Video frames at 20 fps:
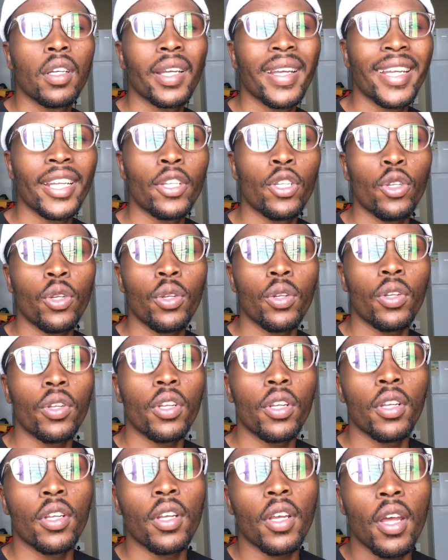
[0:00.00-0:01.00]
in
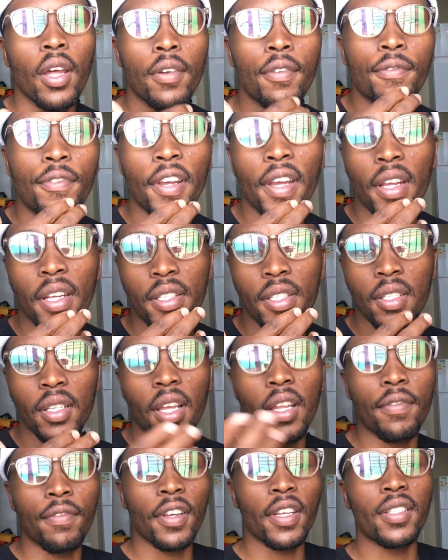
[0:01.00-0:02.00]
you uh, advert
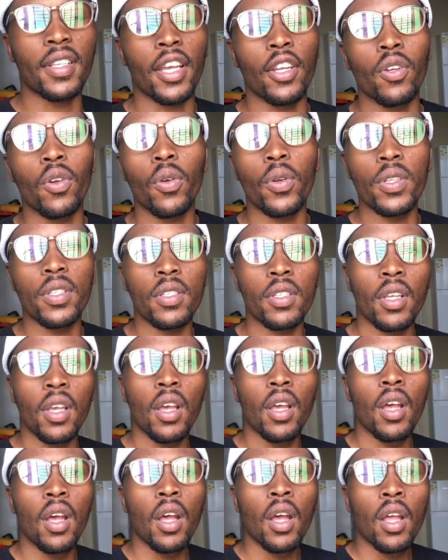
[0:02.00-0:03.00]
advert i know is
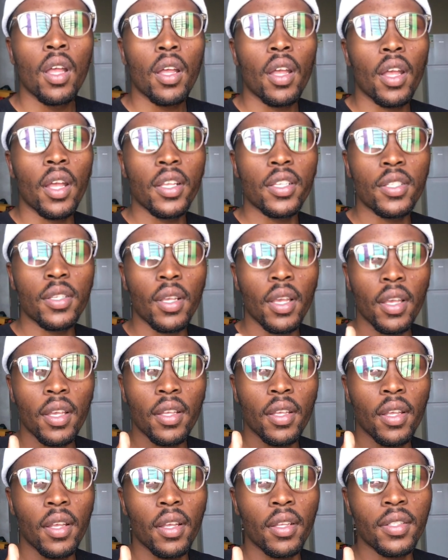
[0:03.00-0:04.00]
is
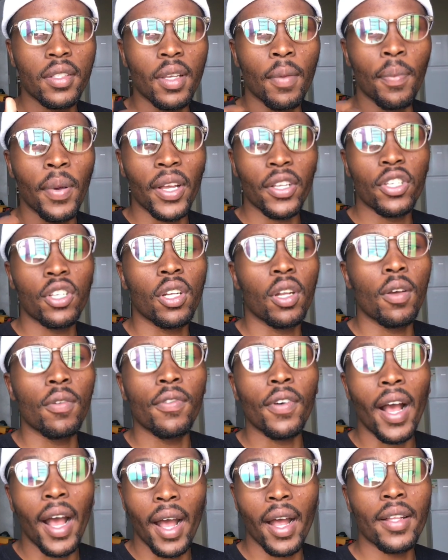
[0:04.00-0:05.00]
it's a bachelor of
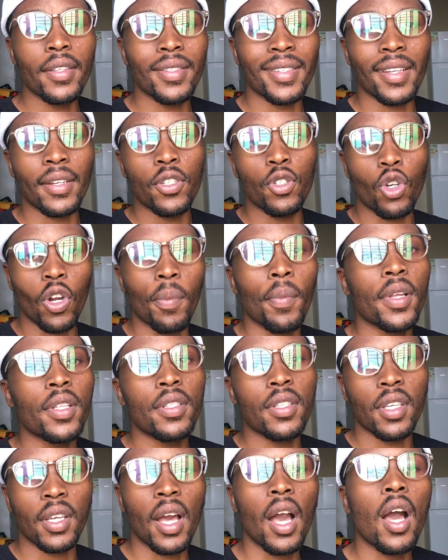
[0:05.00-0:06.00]
arts in
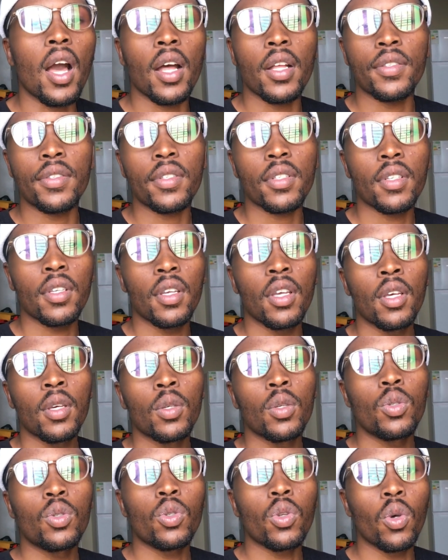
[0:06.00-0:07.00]
dramatic arts
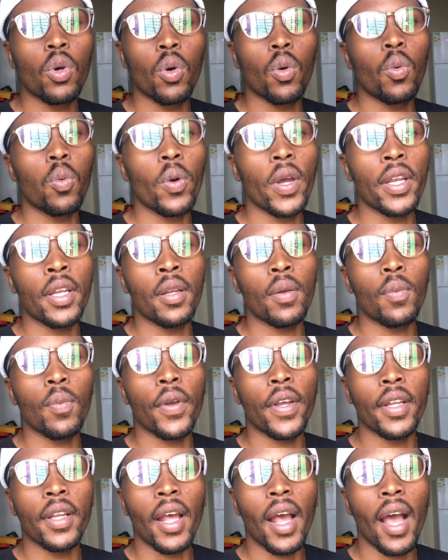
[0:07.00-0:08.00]
so when
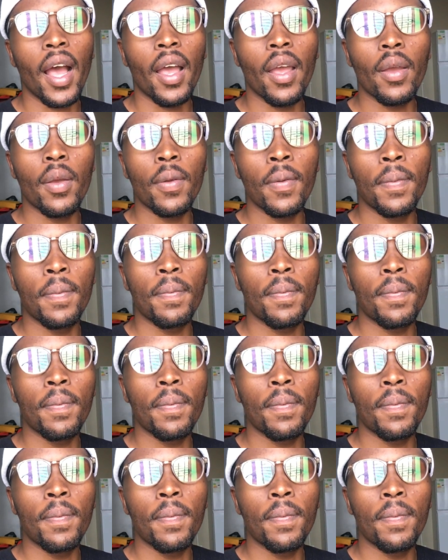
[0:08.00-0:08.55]
when i